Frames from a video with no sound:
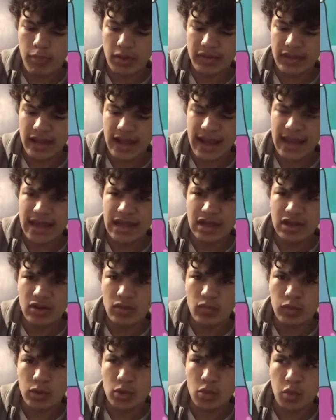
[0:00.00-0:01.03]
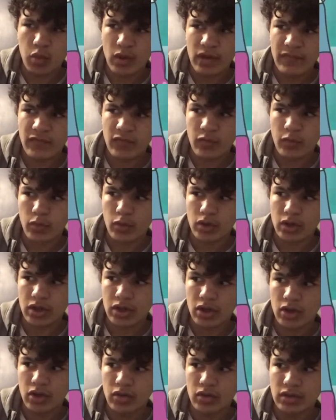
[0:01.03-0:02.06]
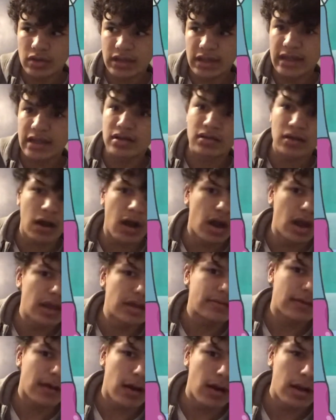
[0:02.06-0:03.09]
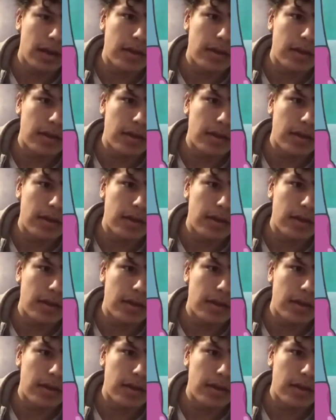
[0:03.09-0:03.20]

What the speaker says: the alien was with Chronico the entire time